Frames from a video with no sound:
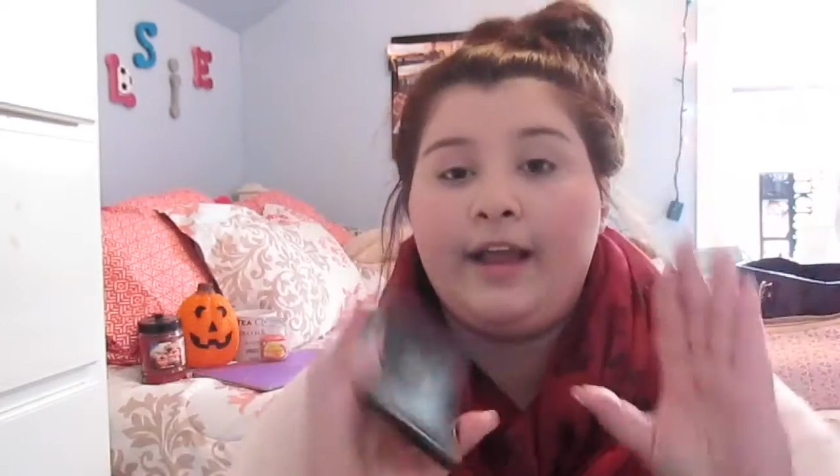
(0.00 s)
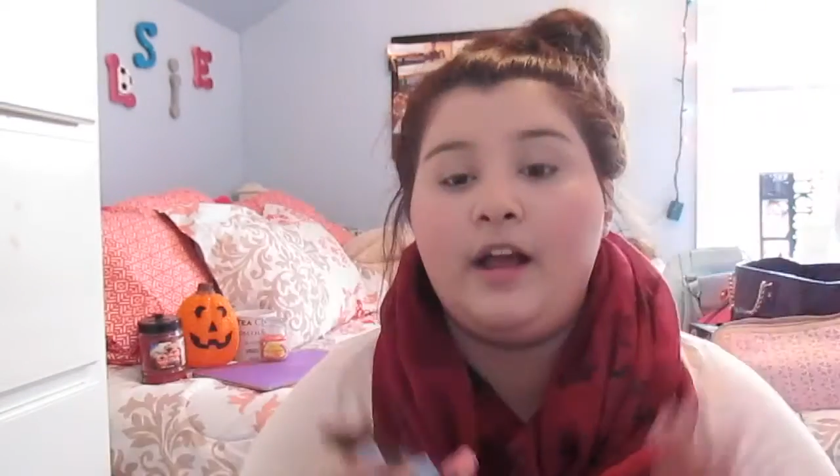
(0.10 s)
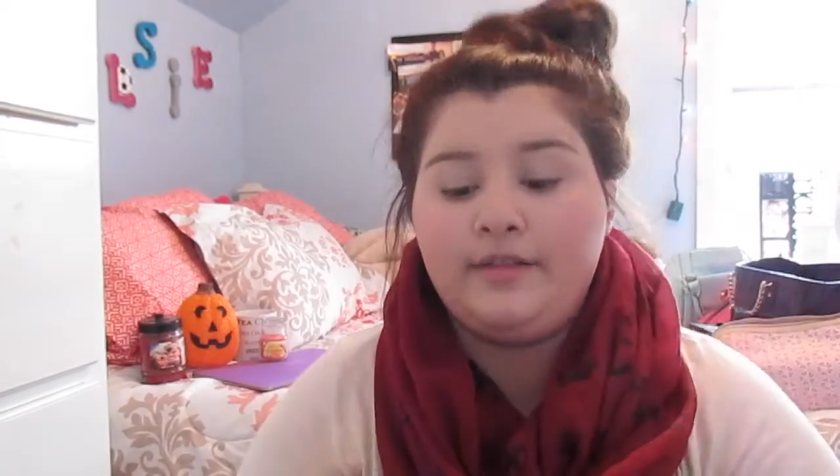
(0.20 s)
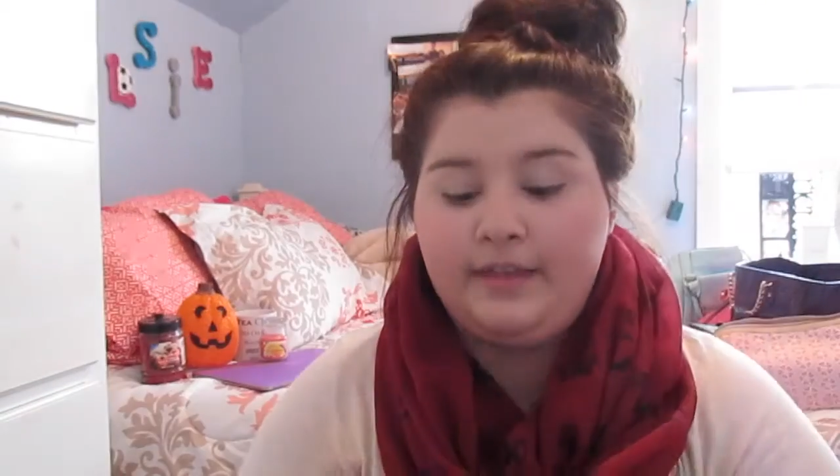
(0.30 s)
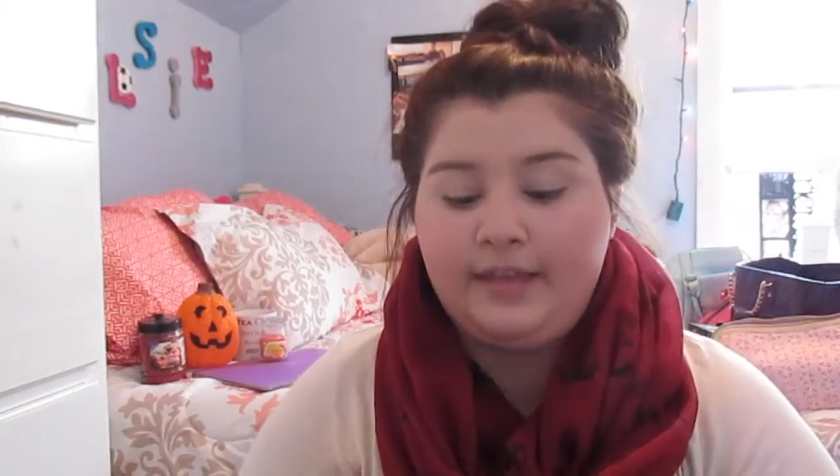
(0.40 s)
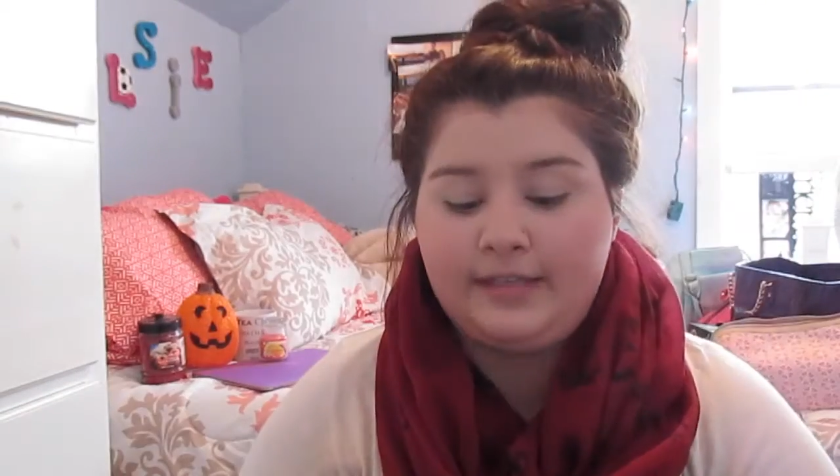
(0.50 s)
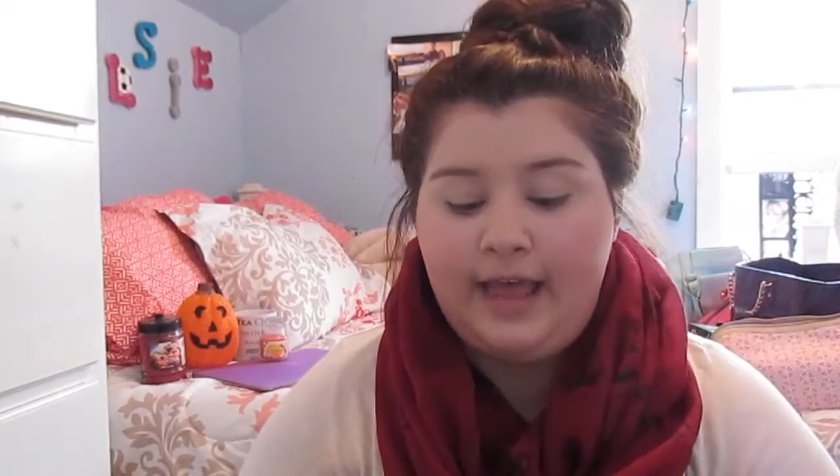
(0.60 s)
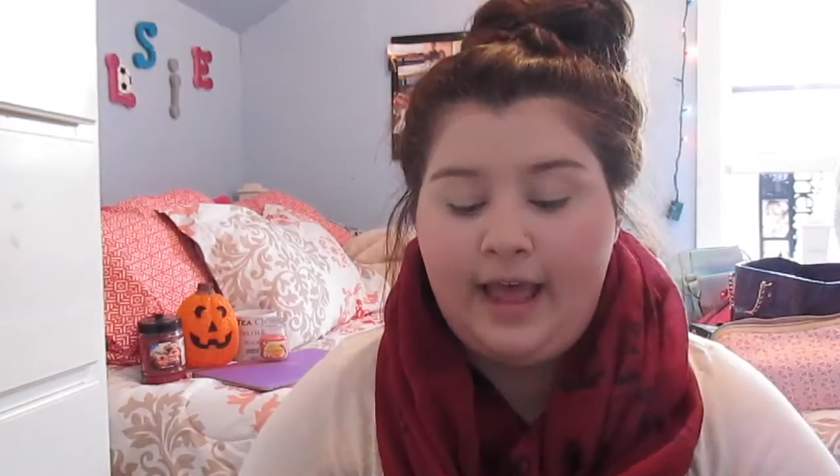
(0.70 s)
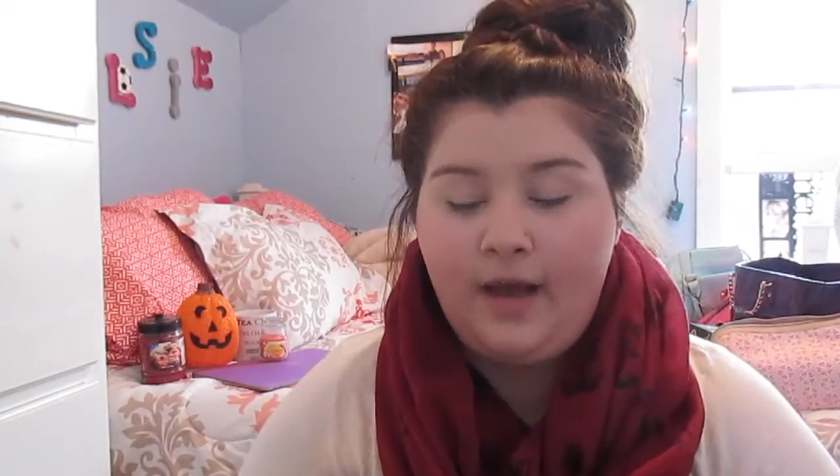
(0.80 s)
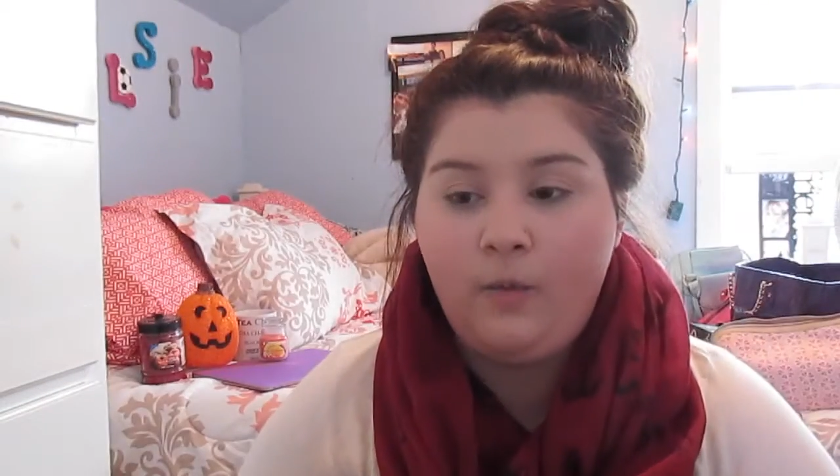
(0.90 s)
got this
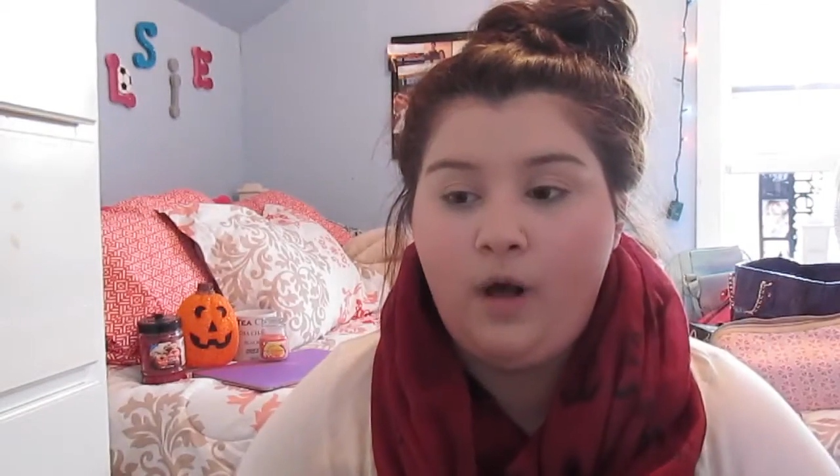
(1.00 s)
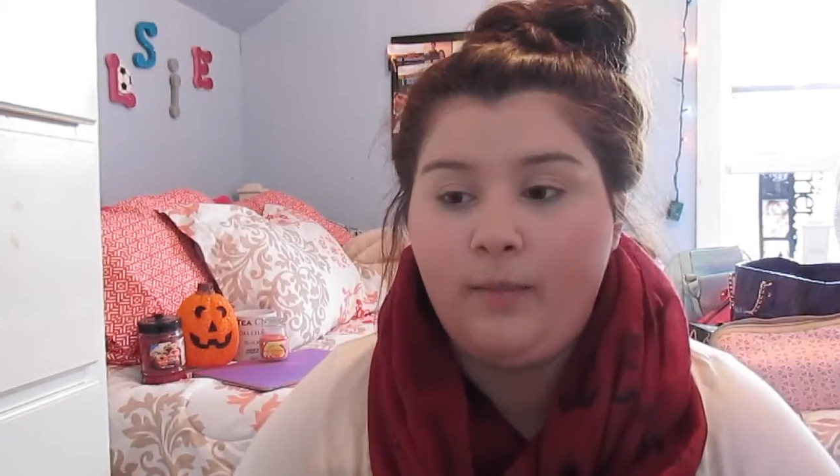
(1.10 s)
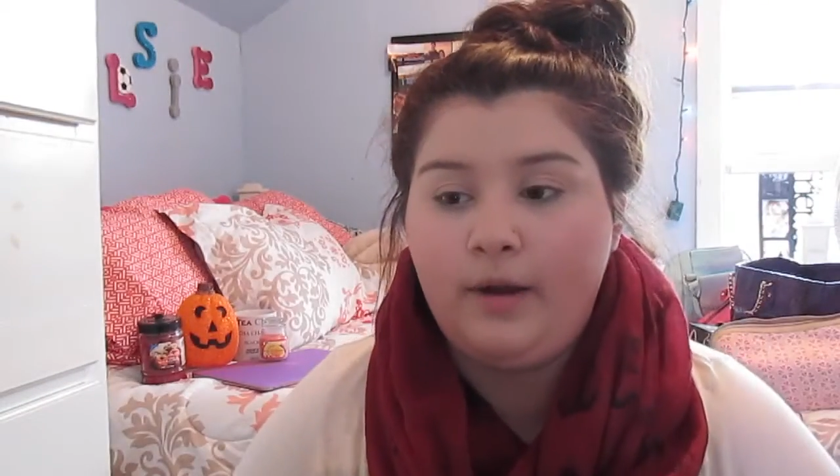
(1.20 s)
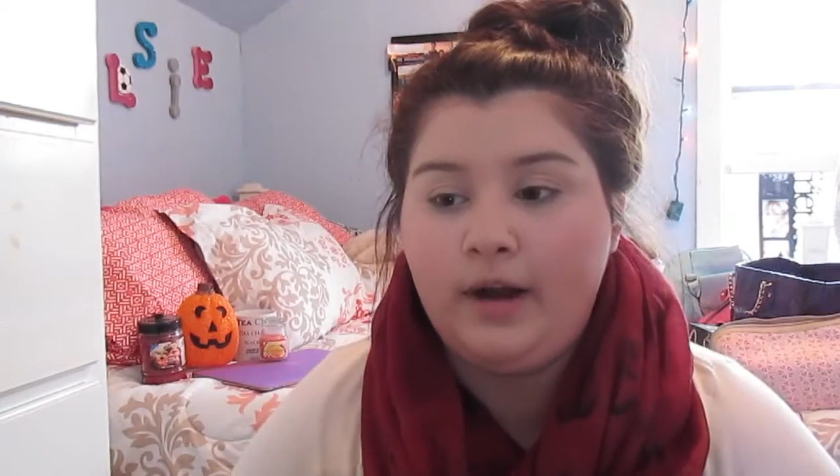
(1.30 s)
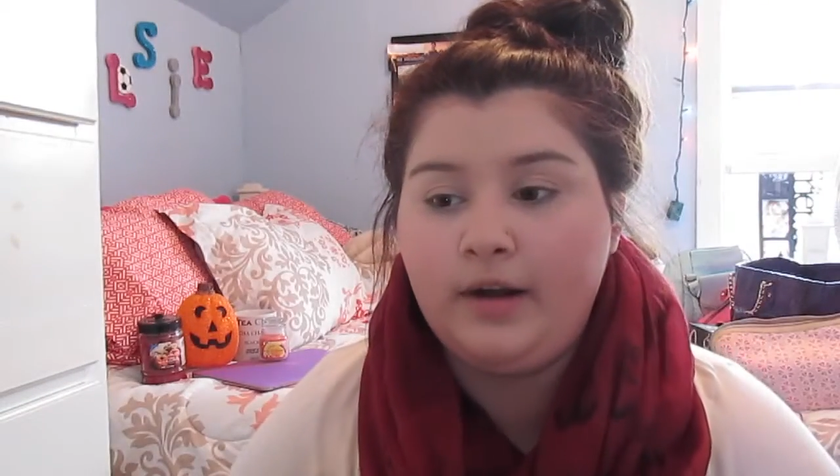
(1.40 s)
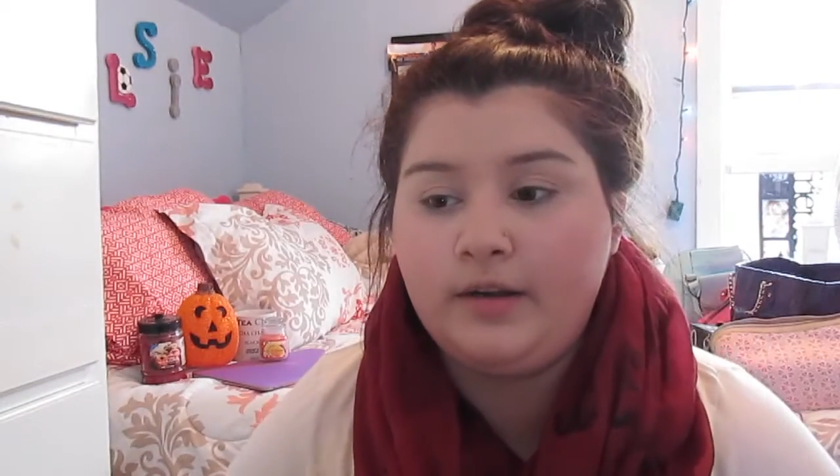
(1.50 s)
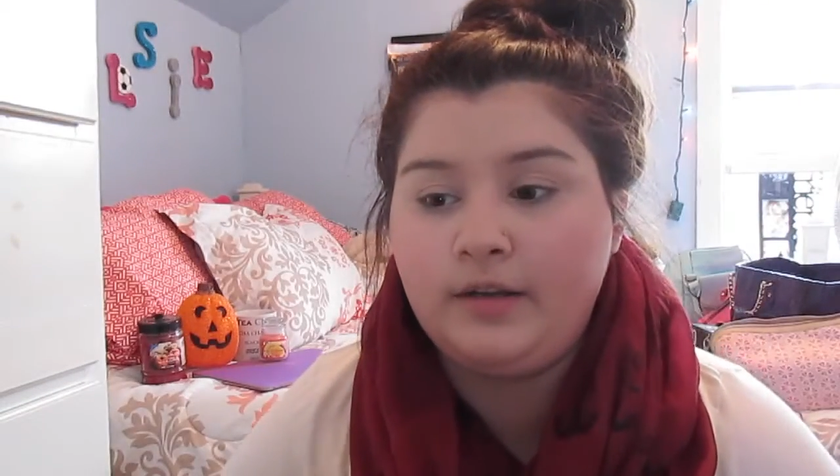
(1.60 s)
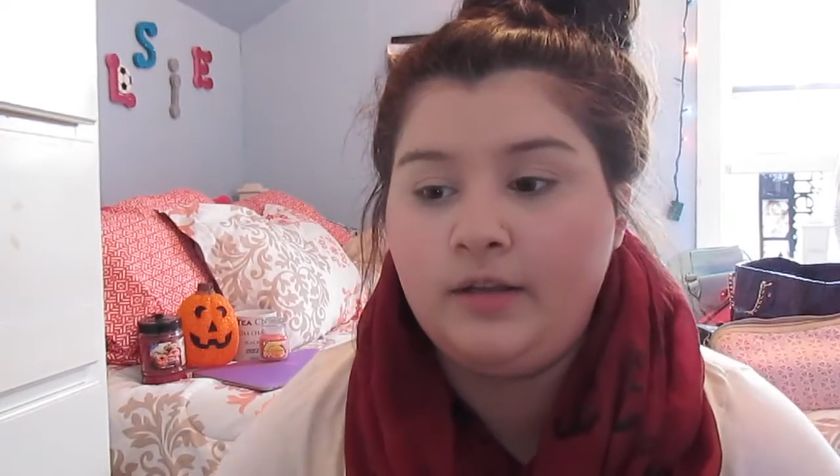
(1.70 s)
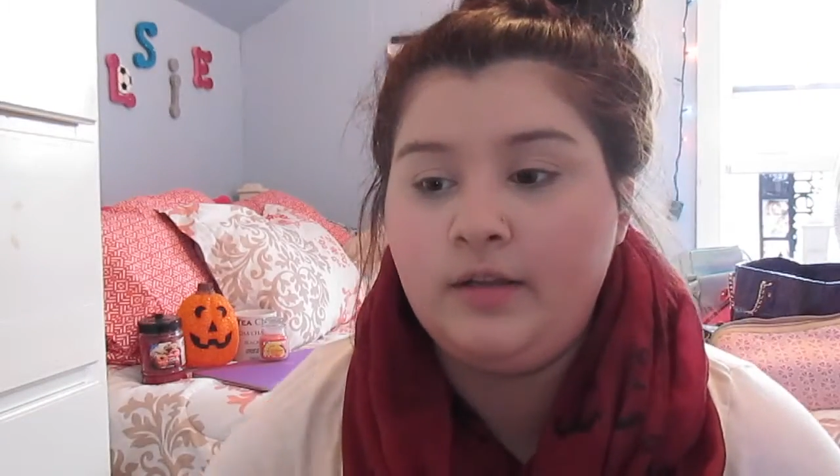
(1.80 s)
at Walmart.